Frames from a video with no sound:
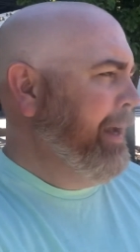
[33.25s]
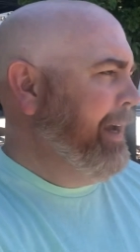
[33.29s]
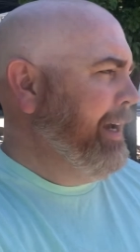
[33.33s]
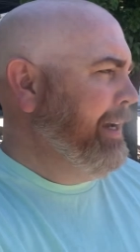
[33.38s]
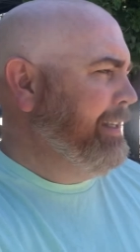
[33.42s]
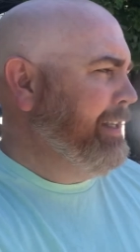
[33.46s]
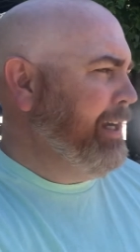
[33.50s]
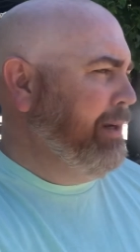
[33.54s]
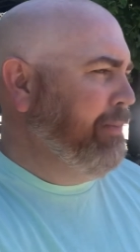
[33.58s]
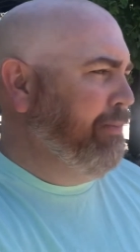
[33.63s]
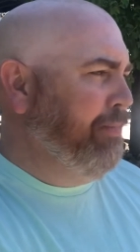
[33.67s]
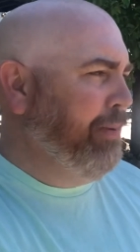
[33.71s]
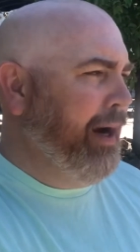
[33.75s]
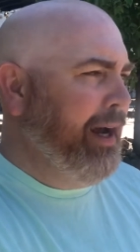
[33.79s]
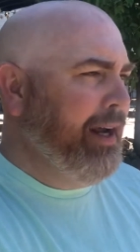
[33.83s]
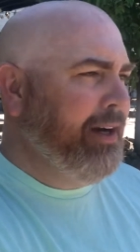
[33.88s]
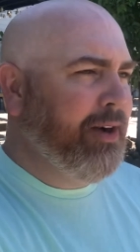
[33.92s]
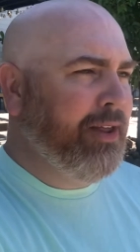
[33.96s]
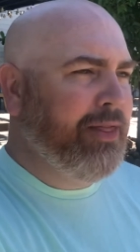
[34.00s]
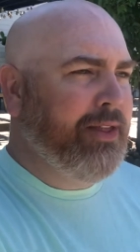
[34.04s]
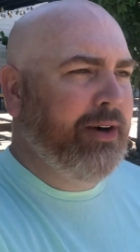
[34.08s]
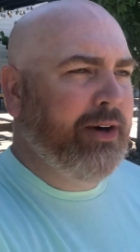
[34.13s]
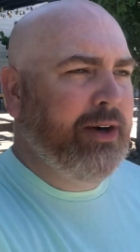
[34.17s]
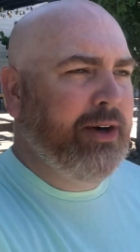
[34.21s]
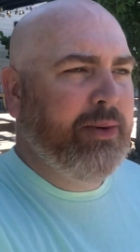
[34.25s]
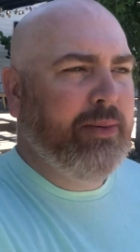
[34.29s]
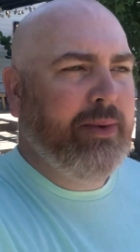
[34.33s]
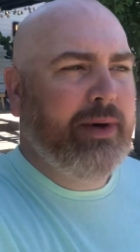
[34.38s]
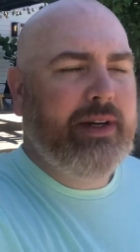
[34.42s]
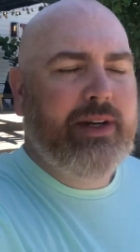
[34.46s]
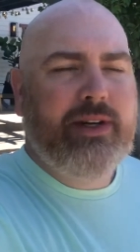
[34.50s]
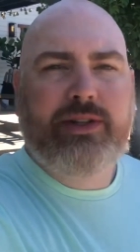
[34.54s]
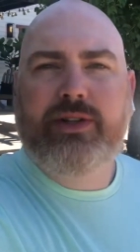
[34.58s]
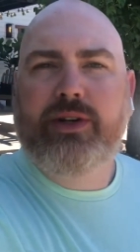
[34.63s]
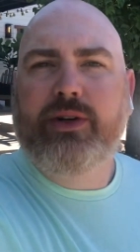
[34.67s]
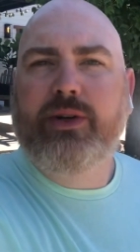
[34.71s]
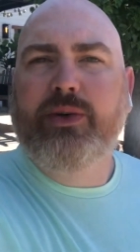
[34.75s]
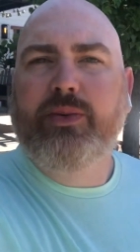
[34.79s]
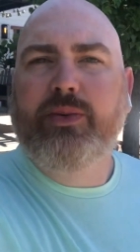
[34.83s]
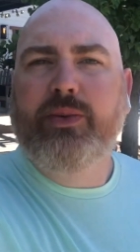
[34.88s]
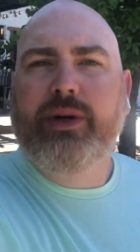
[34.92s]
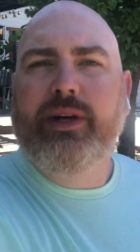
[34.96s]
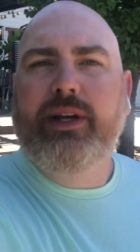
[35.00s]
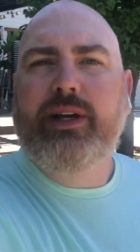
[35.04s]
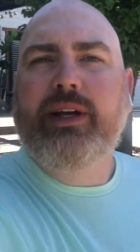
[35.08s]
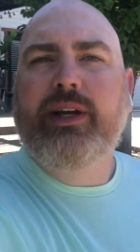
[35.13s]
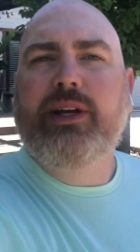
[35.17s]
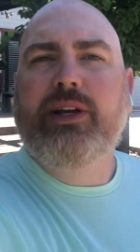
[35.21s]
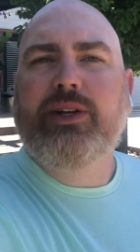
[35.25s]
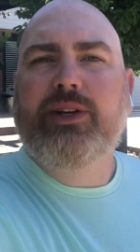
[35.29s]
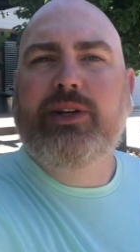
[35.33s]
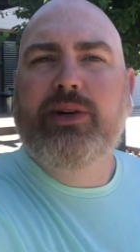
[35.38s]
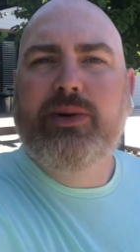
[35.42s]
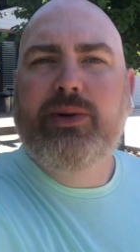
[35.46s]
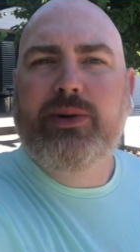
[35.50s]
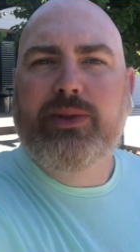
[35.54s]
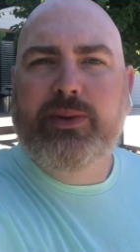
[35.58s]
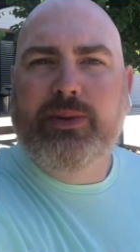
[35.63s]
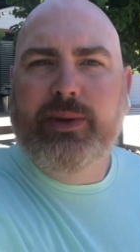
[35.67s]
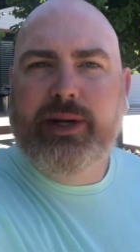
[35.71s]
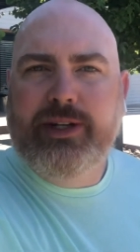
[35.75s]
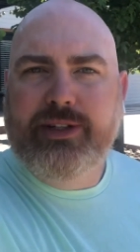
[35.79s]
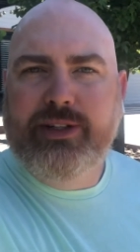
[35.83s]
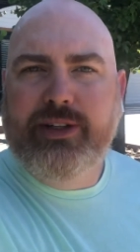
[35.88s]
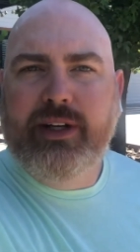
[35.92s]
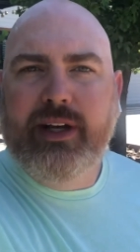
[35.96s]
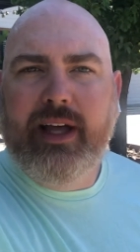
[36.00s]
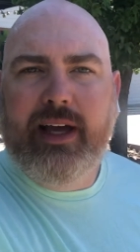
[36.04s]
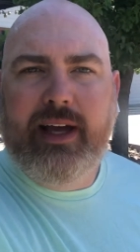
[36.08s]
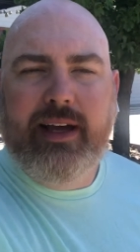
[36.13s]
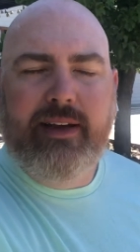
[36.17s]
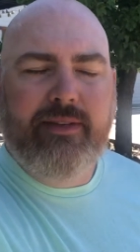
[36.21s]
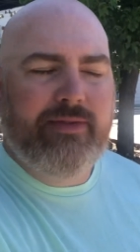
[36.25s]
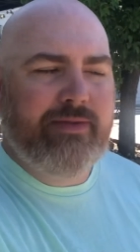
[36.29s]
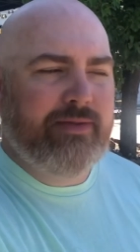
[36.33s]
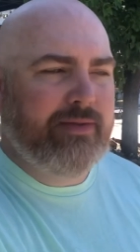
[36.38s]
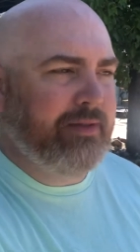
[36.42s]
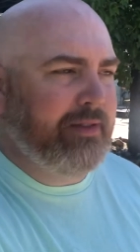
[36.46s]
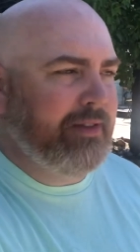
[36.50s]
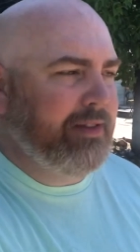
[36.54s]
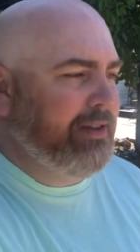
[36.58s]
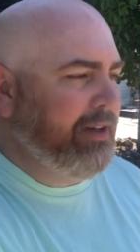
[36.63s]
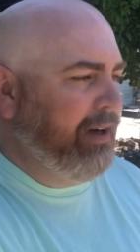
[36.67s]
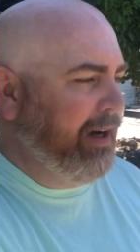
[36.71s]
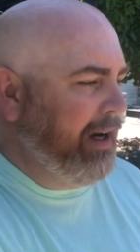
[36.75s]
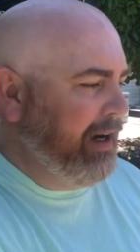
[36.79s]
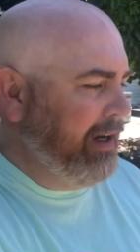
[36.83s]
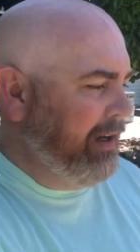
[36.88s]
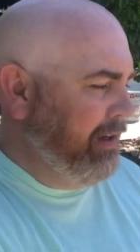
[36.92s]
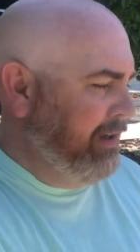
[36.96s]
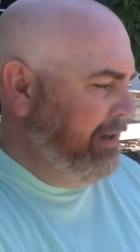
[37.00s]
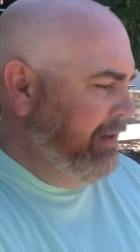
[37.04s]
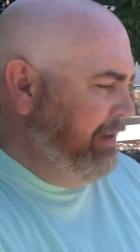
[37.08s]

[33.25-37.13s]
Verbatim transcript: He said, Brad, you're 31 years old. What are you going to do with the rest of your life? And so I